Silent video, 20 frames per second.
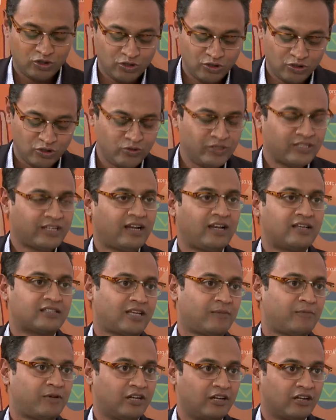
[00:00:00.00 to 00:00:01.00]
Juhi, tell us,
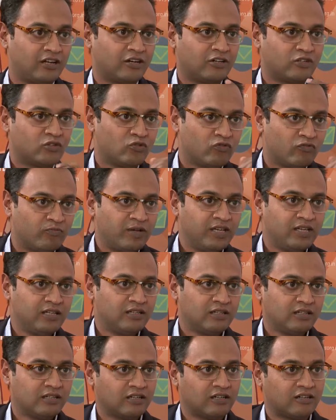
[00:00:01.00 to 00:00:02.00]
you've
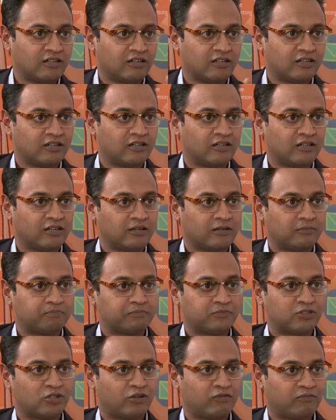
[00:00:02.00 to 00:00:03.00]
been
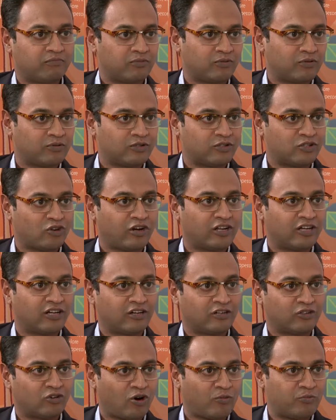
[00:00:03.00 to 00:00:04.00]
sort of donning
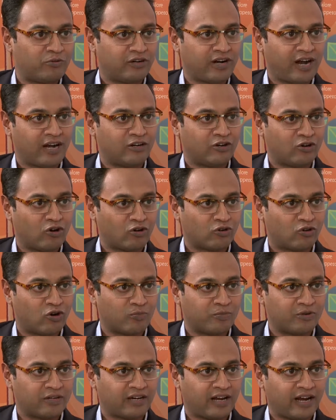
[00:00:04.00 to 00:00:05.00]
a corporate and a
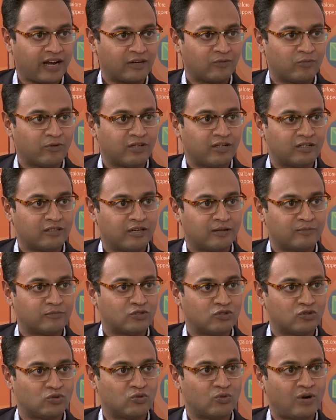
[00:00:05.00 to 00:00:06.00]
non-corporate hat when it
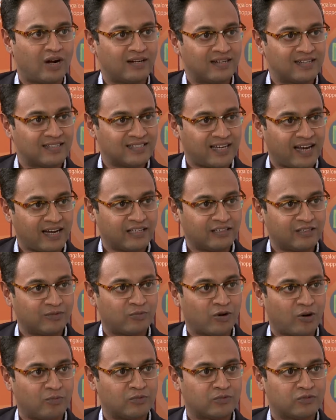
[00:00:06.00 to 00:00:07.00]
comes to understanding the
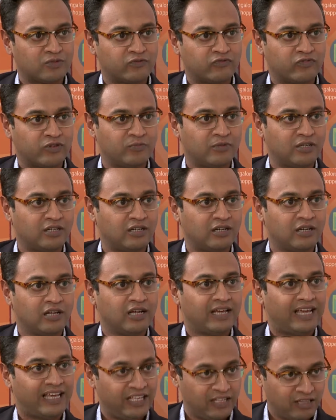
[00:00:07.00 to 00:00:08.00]
problems of women
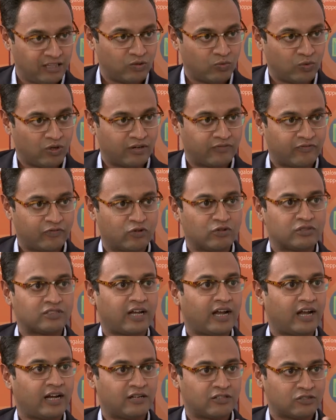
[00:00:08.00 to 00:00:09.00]
in the workforce
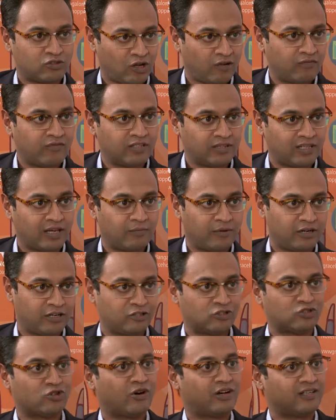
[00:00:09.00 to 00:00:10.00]
and solving them and
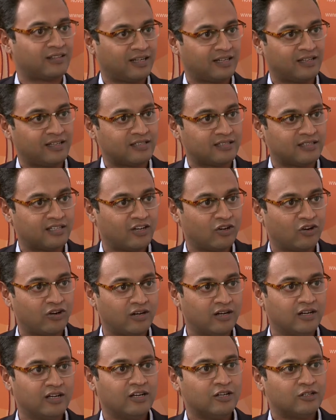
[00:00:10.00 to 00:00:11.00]
ensuring that they stay on.
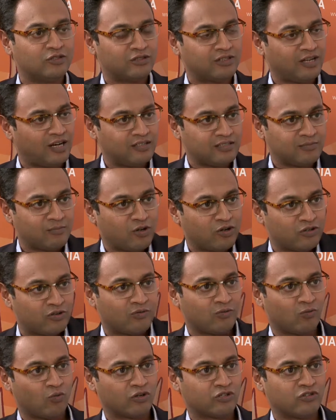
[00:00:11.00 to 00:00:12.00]
So tell us
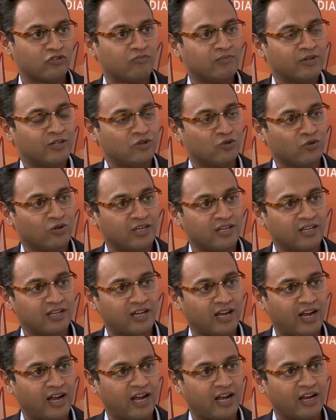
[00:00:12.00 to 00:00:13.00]
about what you've been
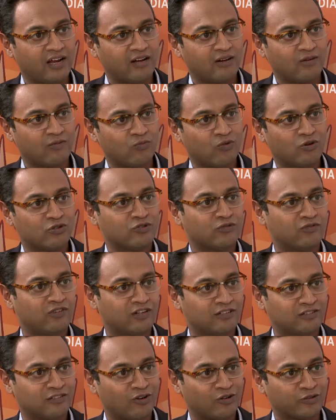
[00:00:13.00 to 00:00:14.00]
doing and what you've
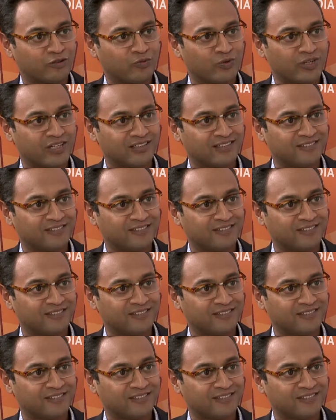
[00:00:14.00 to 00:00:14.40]
learned along the way.